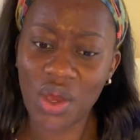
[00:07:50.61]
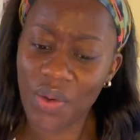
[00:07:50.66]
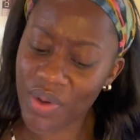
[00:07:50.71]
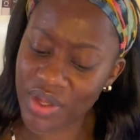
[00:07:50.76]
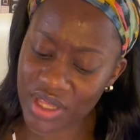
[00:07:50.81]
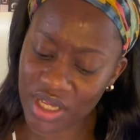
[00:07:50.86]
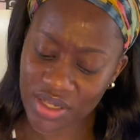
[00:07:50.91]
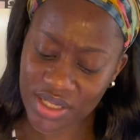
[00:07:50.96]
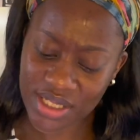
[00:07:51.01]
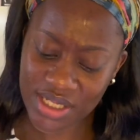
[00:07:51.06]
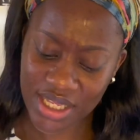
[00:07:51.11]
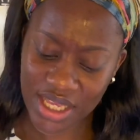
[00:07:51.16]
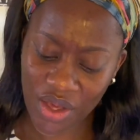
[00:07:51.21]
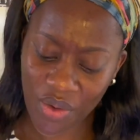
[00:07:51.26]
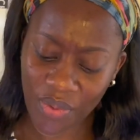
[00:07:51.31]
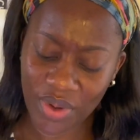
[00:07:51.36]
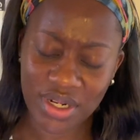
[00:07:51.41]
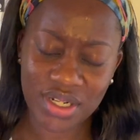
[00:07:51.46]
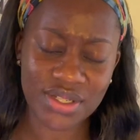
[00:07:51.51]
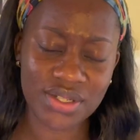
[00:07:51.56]
without
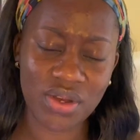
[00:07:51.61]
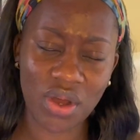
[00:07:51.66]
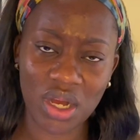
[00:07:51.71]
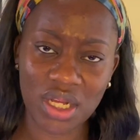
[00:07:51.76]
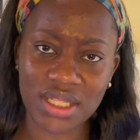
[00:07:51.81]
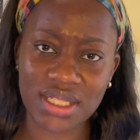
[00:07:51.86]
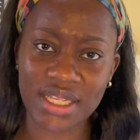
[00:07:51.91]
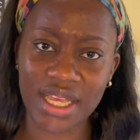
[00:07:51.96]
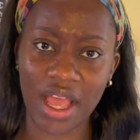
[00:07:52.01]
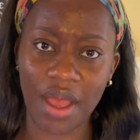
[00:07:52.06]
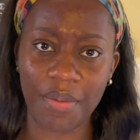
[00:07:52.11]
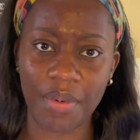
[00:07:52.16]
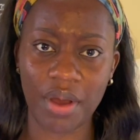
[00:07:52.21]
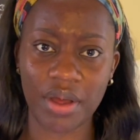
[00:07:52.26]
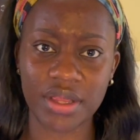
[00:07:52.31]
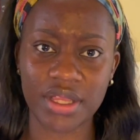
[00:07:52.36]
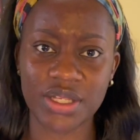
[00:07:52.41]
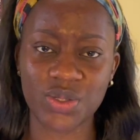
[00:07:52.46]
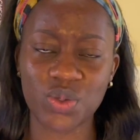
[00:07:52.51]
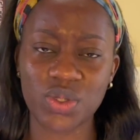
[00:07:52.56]
seeing what does God say
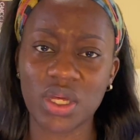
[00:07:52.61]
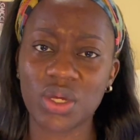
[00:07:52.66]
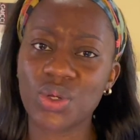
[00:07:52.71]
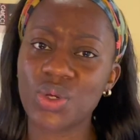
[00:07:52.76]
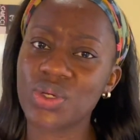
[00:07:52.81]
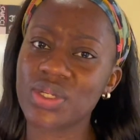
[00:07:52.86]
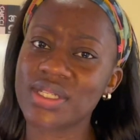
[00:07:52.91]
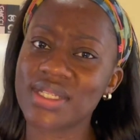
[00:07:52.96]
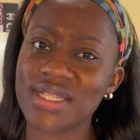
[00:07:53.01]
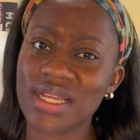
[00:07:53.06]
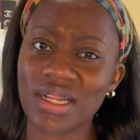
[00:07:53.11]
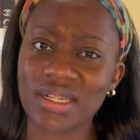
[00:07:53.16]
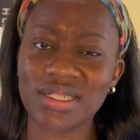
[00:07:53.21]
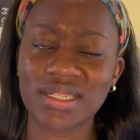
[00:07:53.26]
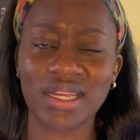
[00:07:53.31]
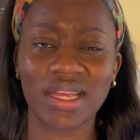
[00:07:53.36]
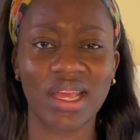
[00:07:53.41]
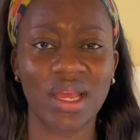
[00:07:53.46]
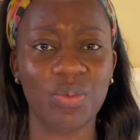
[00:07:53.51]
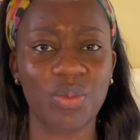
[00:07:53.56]
about this, without
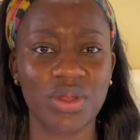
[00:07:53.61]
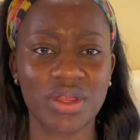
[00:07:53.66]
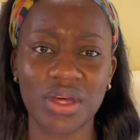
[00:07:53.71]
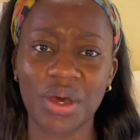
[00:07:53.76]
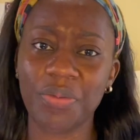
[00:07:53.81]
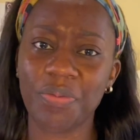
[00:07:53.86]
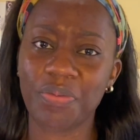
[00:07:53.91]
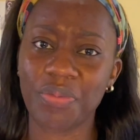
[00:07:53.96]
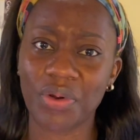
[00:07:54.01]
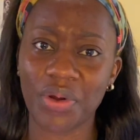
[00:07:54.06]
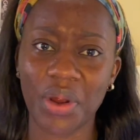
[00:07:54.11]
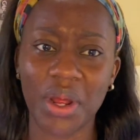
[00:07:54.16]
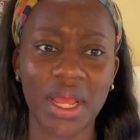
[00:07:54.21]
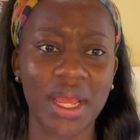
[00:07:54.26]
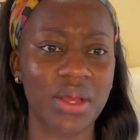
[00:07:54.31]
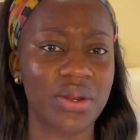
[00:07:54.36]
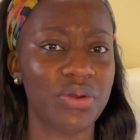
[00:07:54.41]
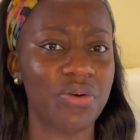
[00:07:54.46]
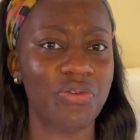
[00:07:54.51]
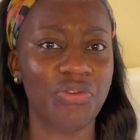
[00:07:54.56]
consulting him, without
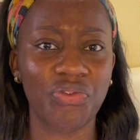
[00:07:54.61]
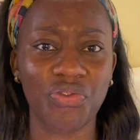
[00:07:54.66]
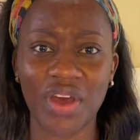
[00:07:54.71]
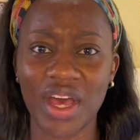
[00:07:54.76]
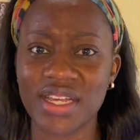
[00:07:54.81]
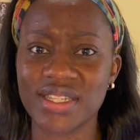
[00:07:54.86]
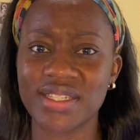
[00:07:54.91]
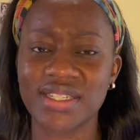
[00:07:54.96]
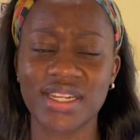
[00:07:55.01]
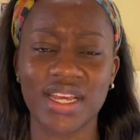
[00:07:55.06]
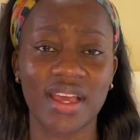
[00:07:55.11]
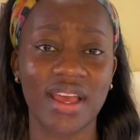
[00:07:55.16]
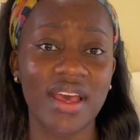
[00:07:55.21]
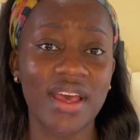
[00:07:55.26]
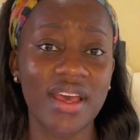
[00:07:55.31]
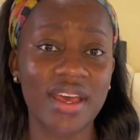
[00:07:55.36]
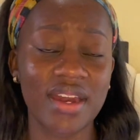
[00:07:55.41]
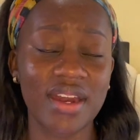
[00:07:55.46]
praying, no fasting,